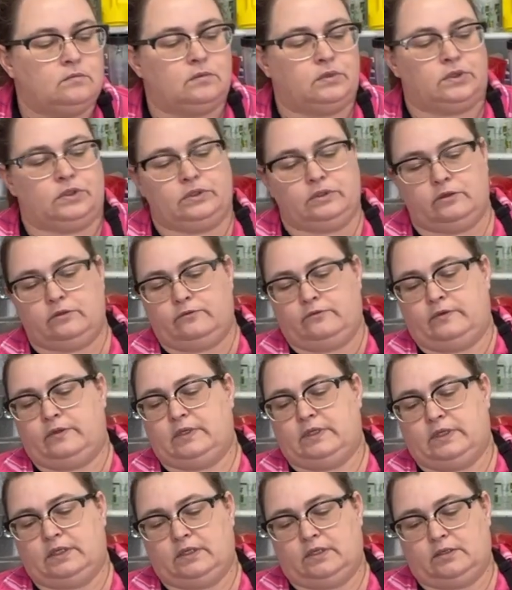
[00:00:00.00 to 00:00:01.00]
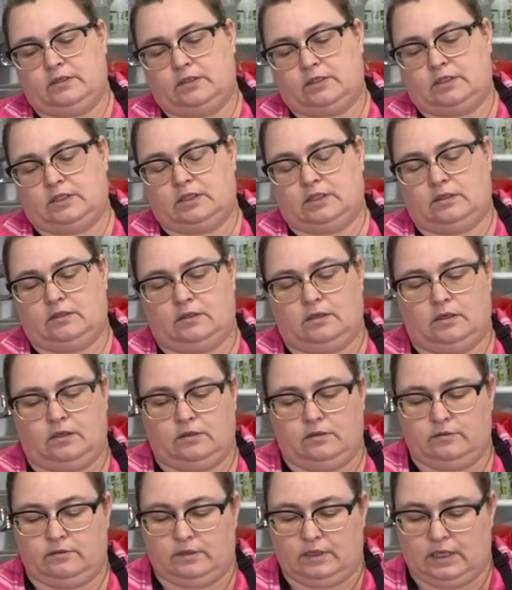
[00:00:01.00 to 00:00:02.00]
Perfect. All
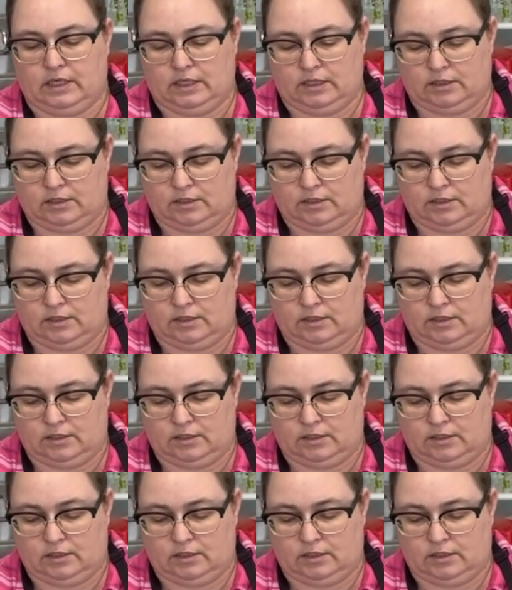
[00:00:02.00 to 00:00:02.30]
right. right,